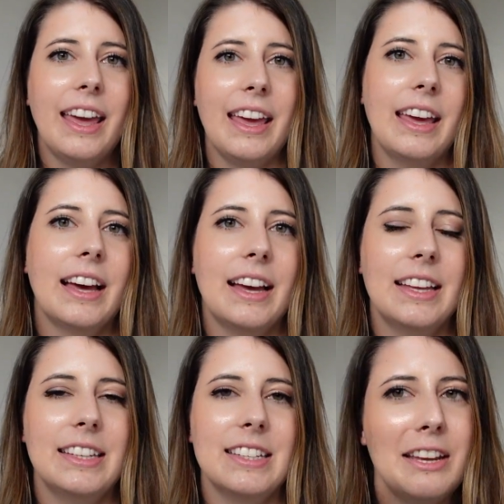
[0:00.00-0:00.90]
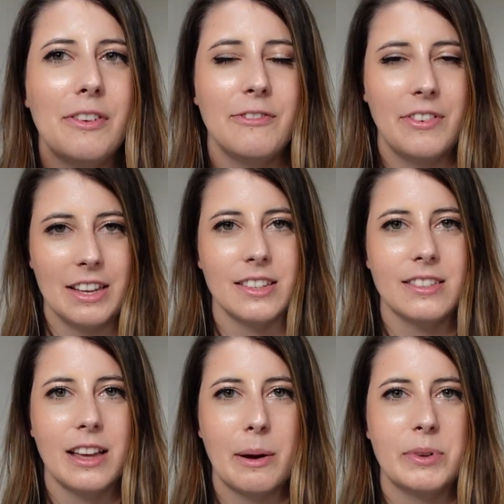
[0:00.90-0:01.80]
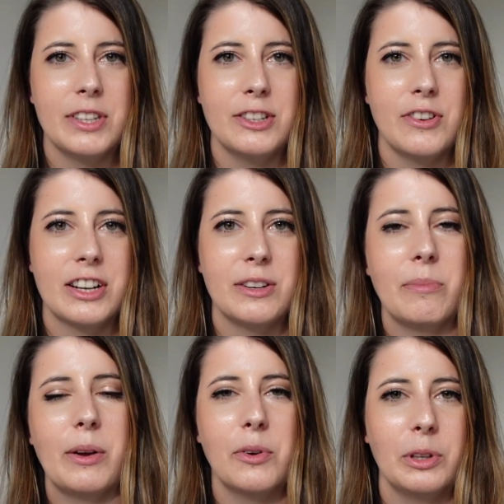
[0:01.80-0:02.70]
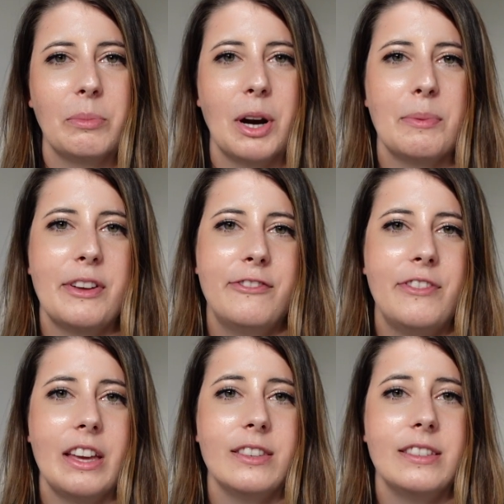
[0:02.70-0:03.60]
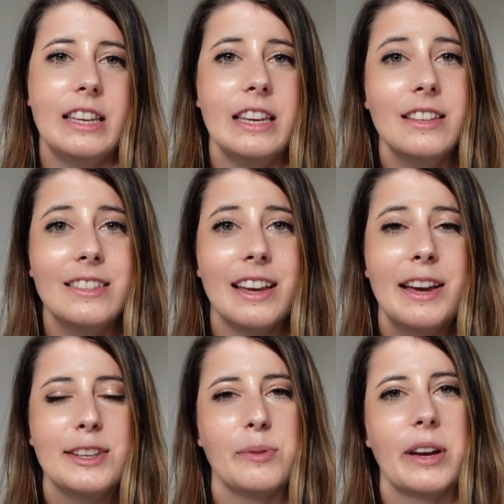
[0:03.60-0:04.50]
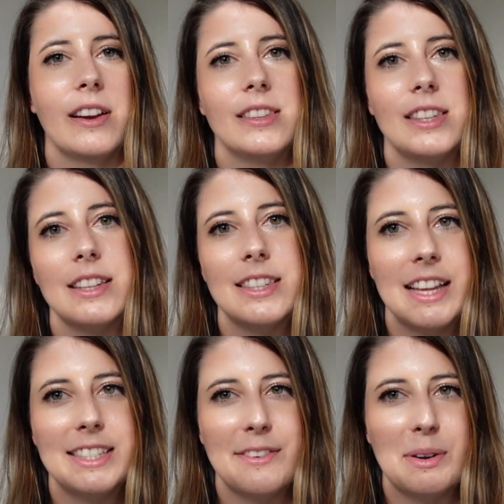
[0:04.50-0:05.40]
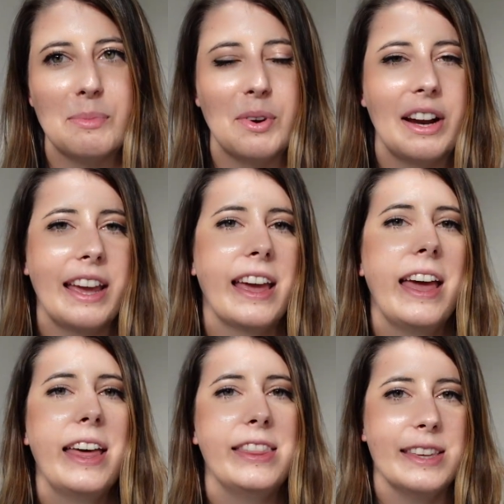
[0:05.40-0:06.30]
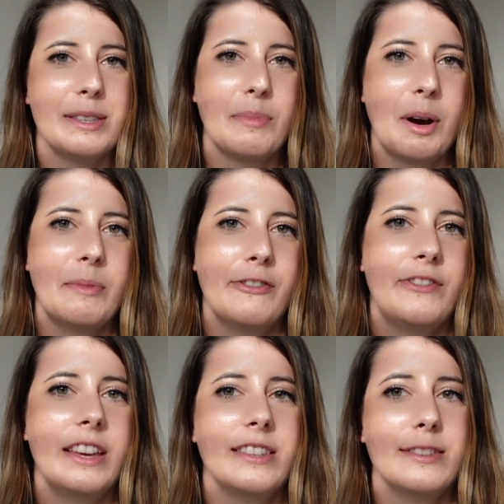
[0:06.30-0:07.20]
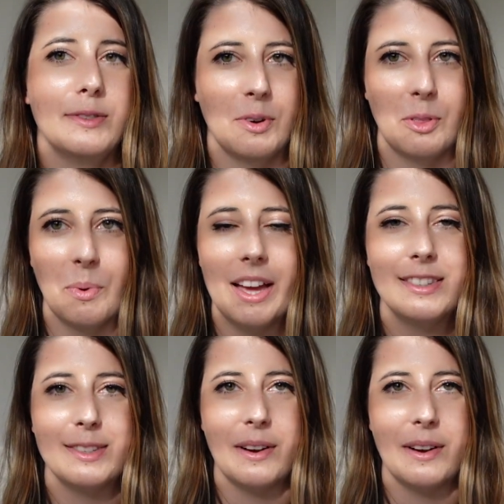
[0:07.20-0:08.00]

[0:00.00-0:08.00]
And it even faces the opposite direction. My old apartment faced east, so I got sunsets every morning. This apartment faces northwest,